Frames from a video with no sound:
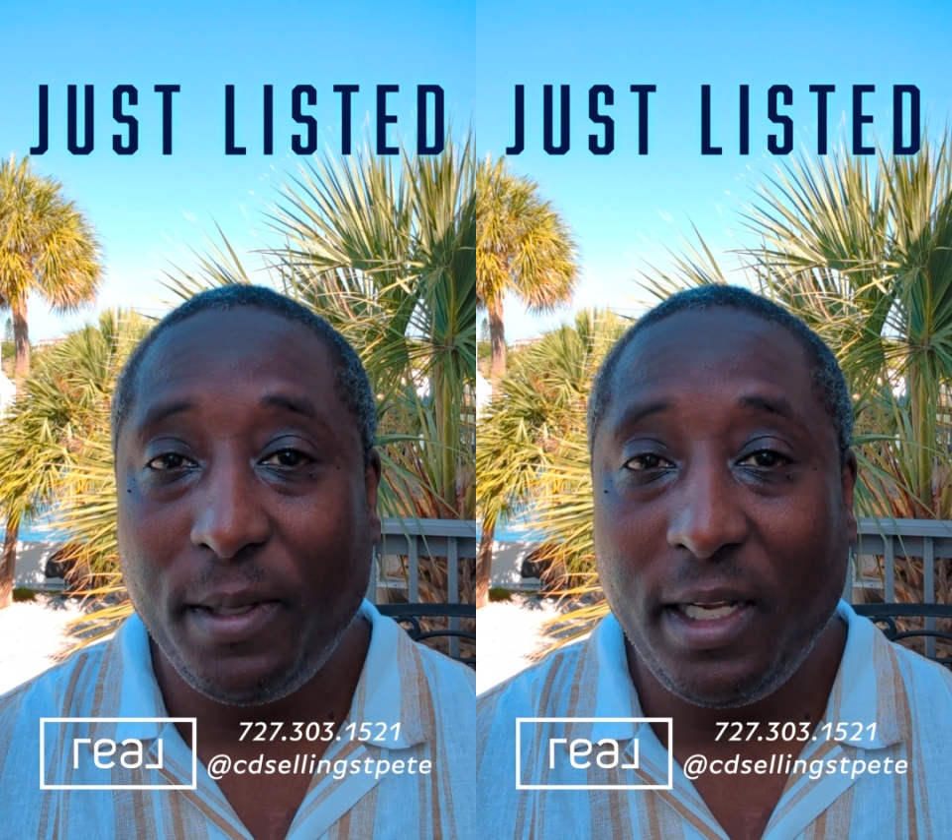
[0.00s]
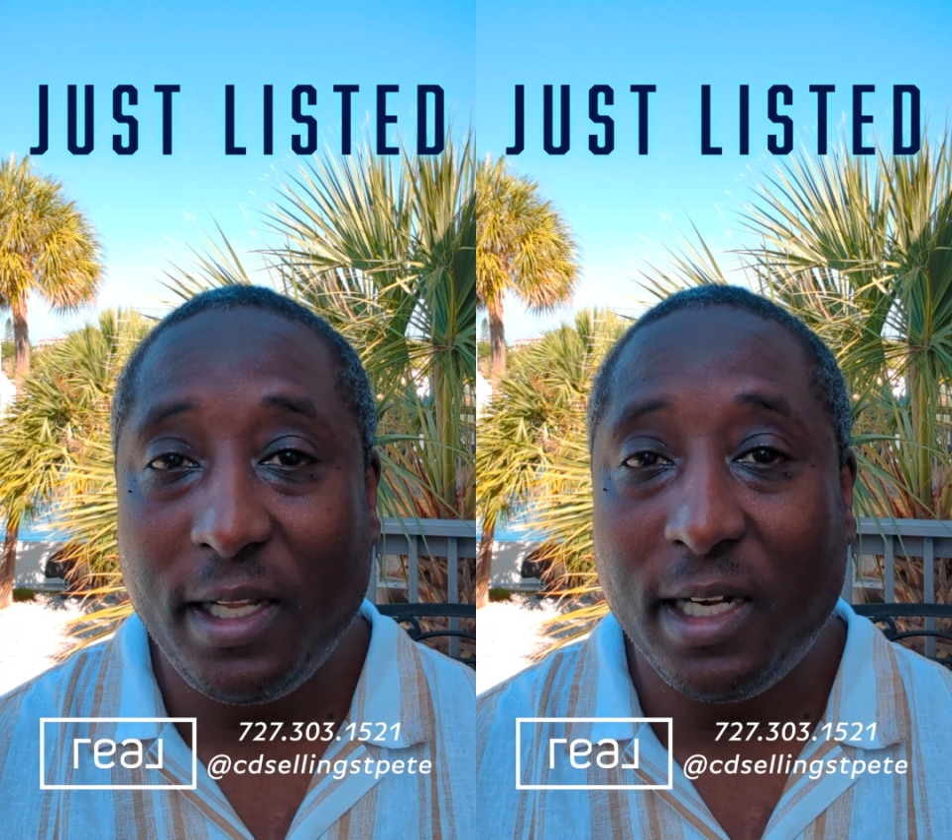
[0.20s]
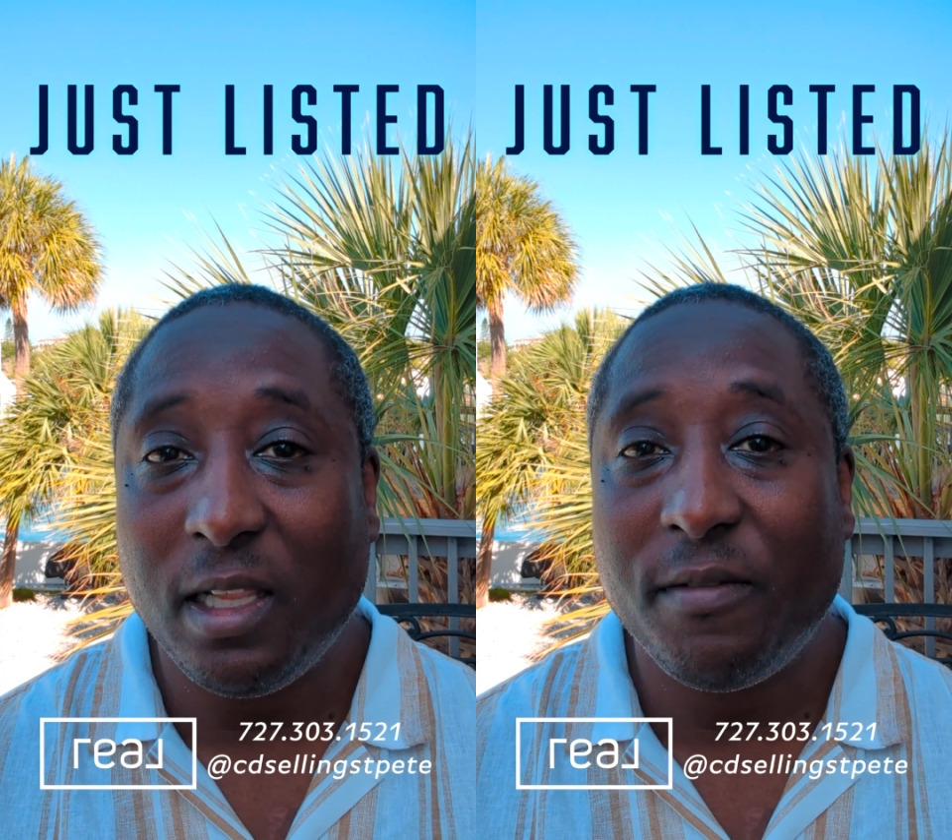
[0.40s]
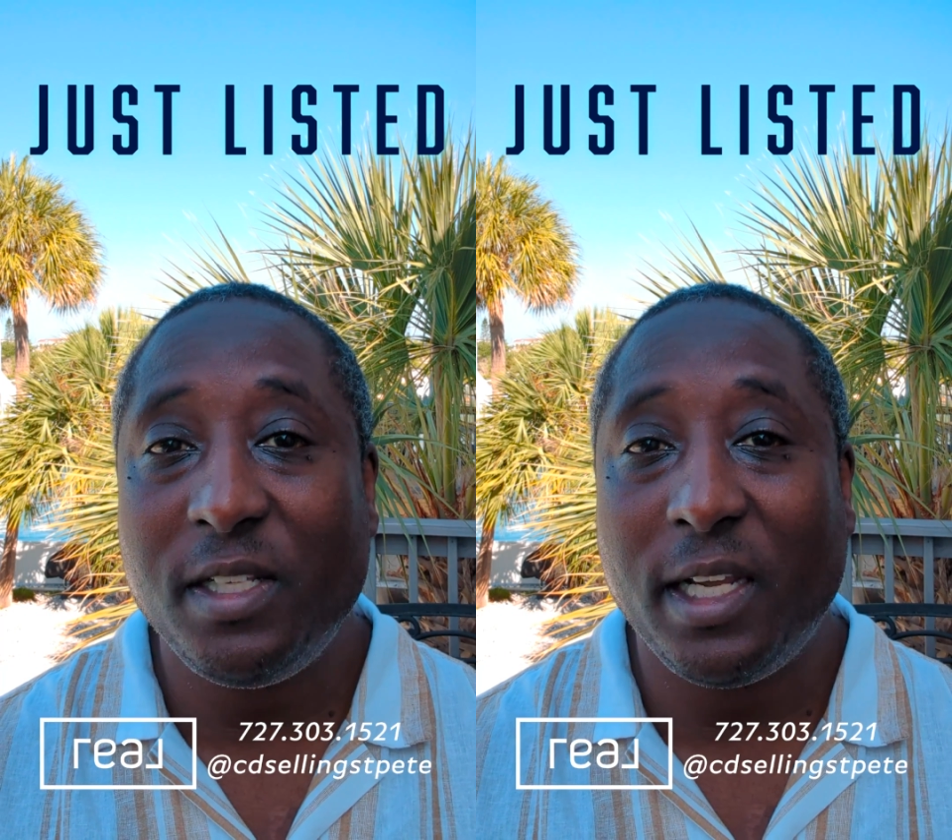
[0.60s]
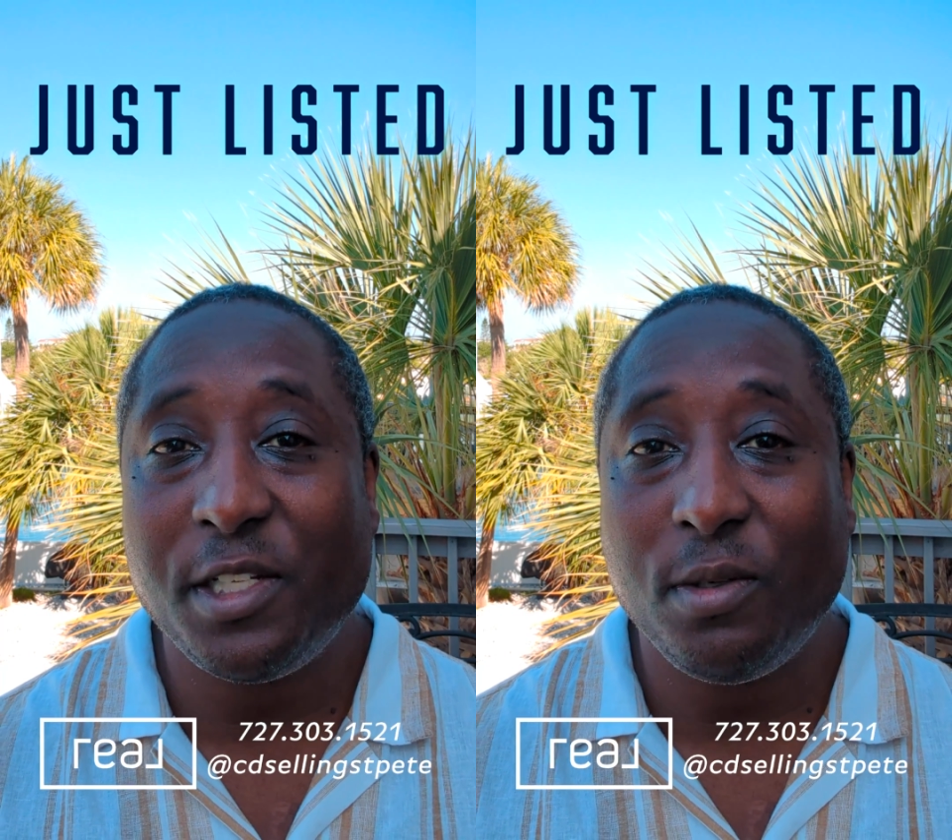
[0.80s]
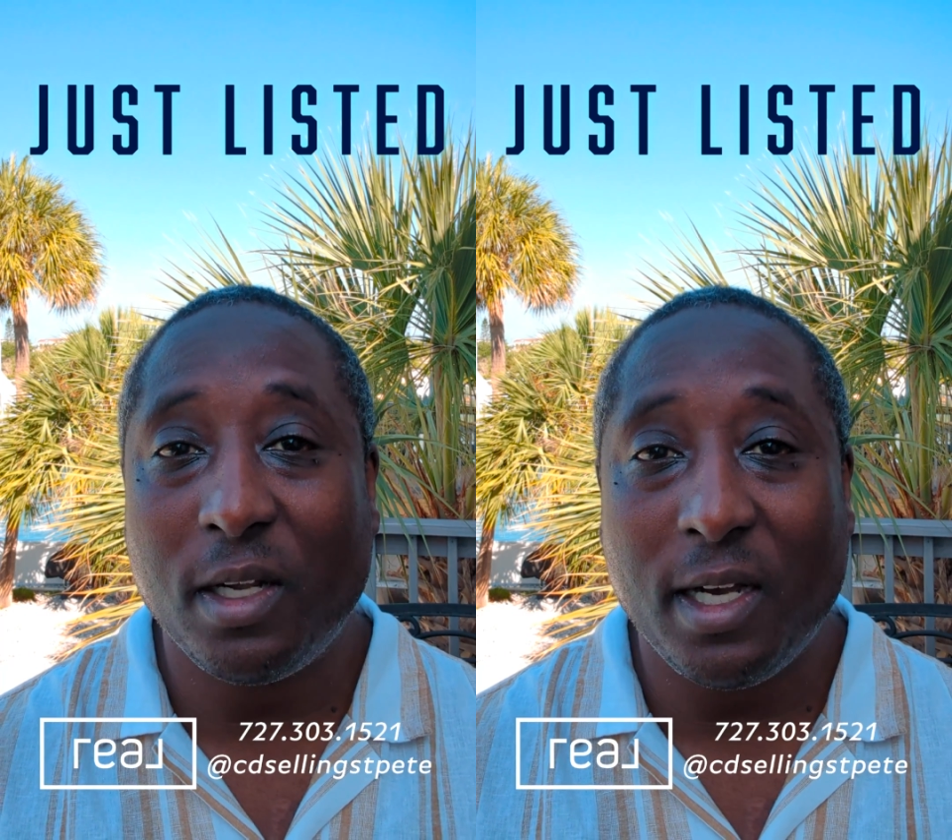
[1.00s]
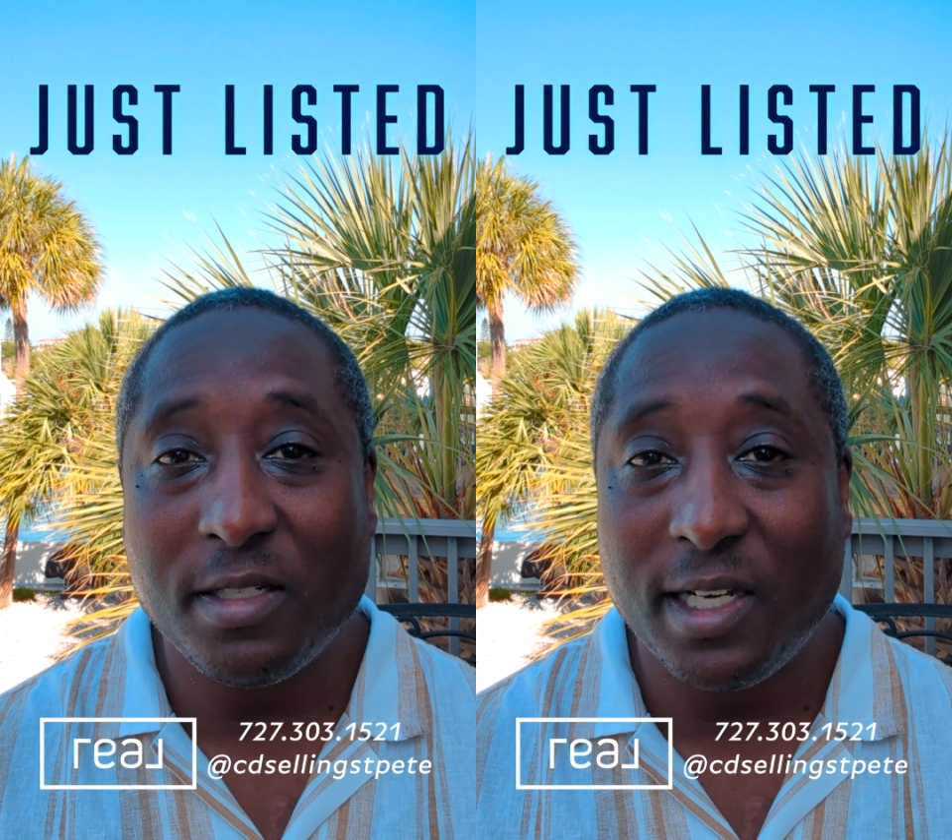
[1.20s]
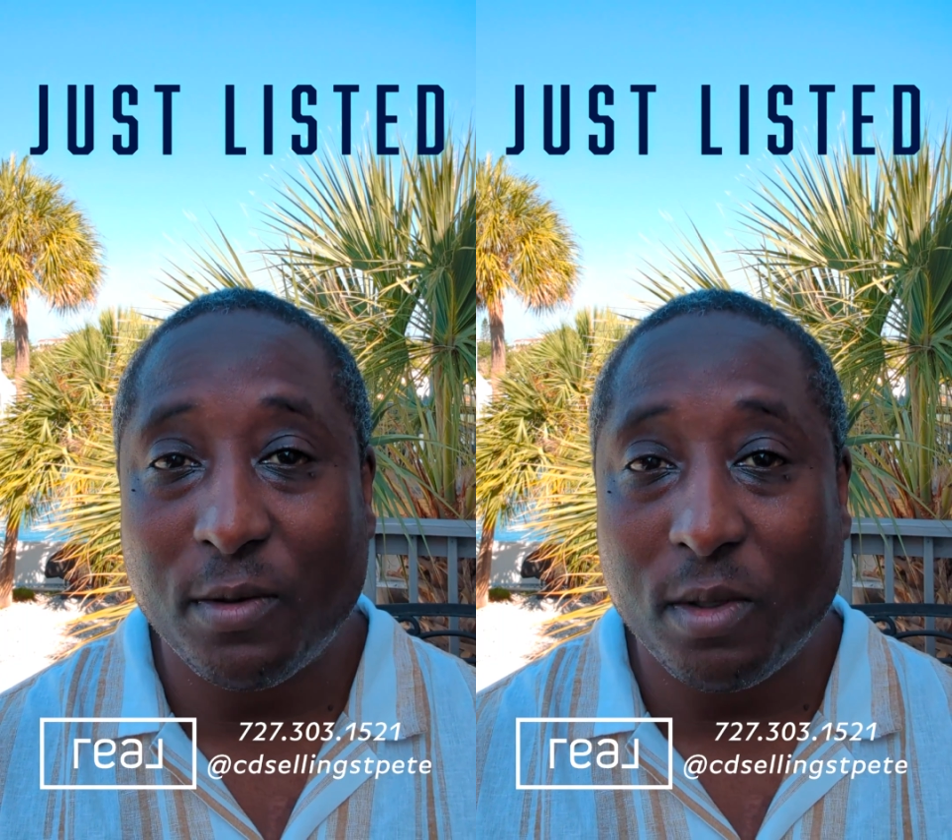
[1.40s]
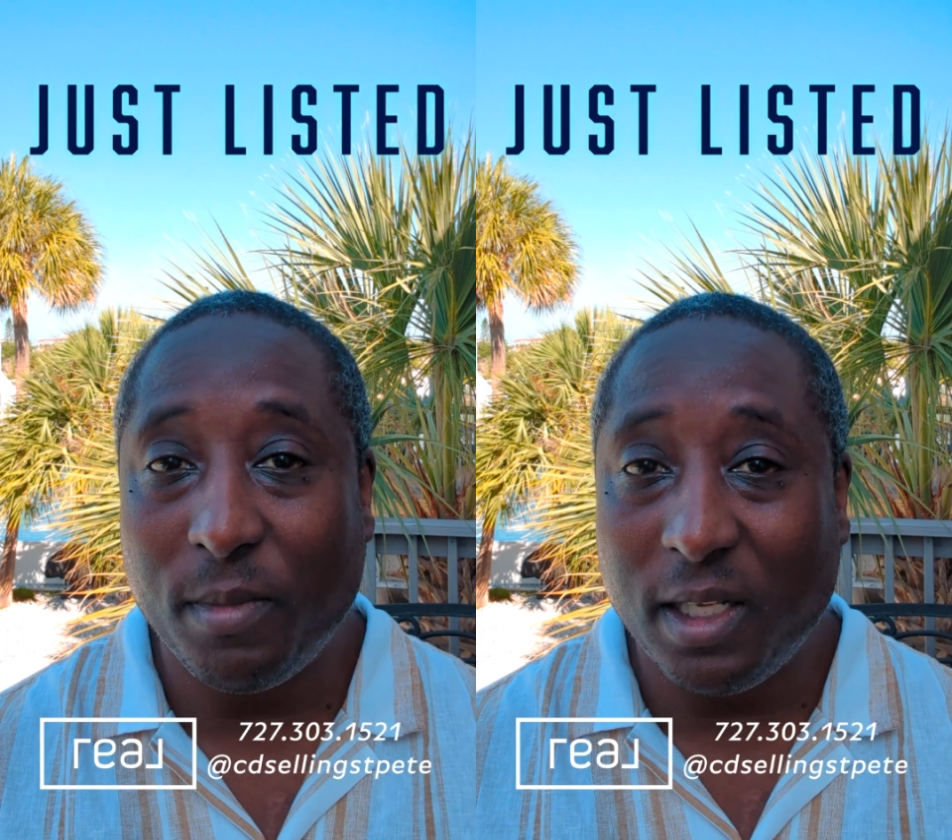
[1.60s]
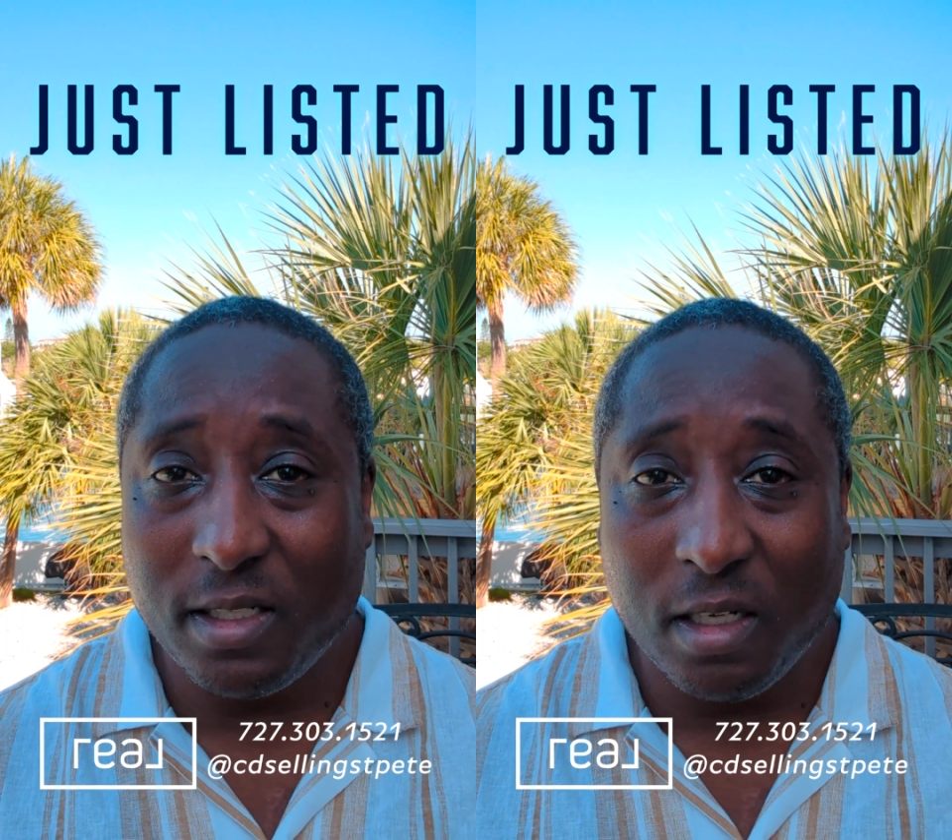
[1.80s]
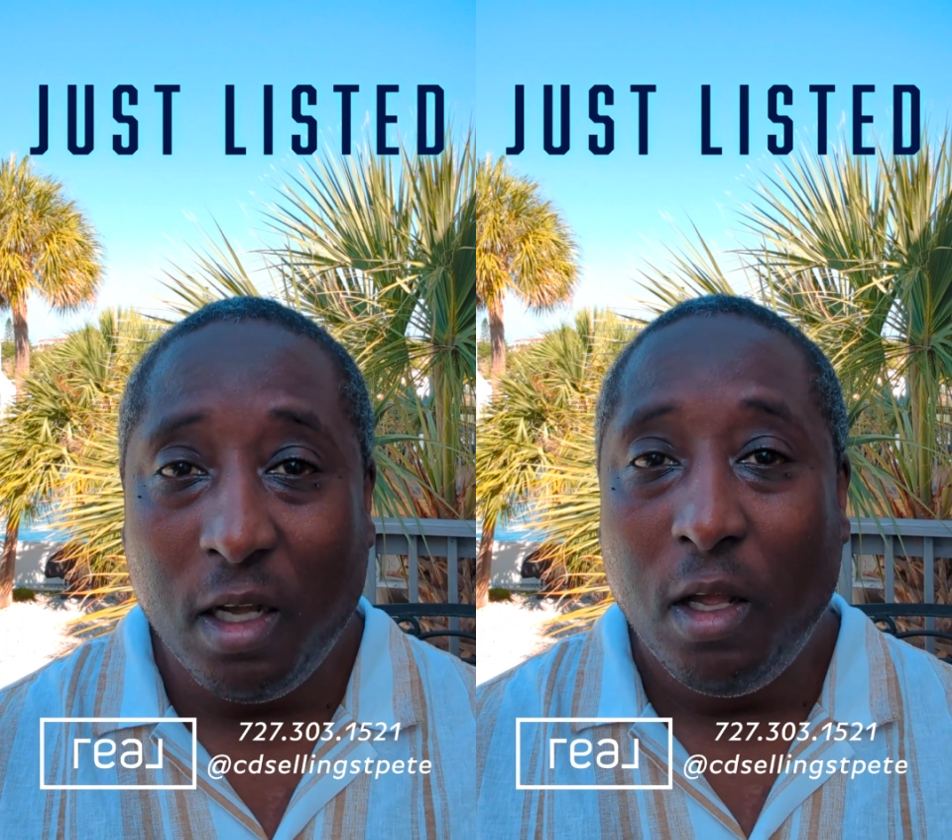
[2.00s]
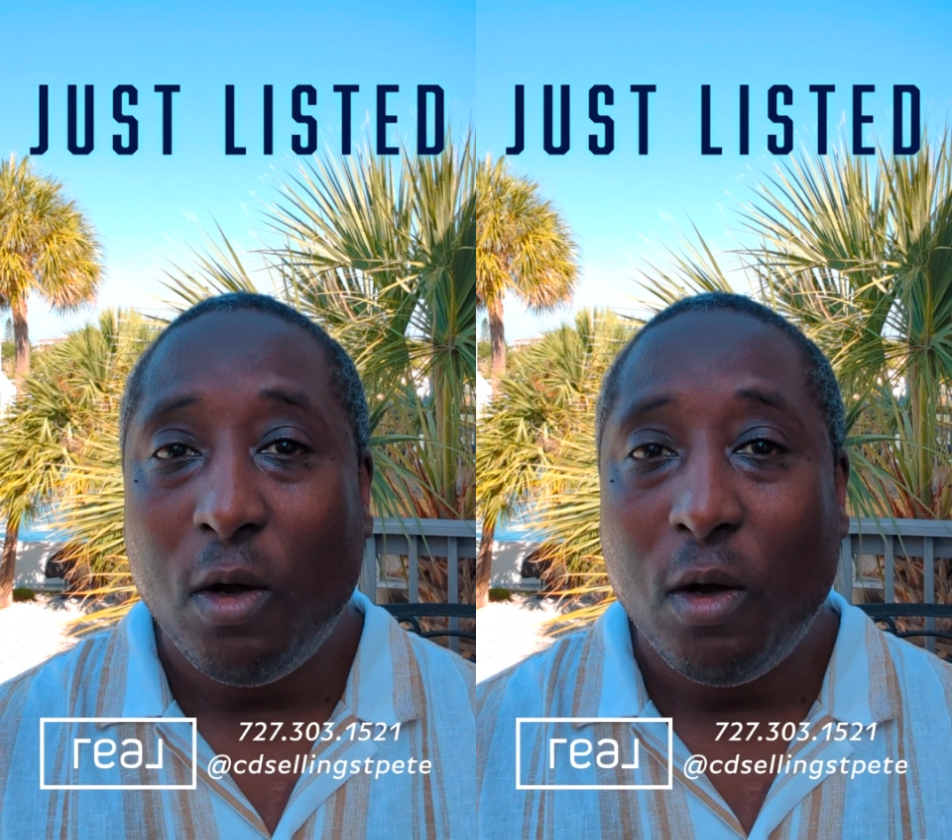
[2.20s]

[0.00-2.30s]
Pete, and I'd love to get you in contact with Melinda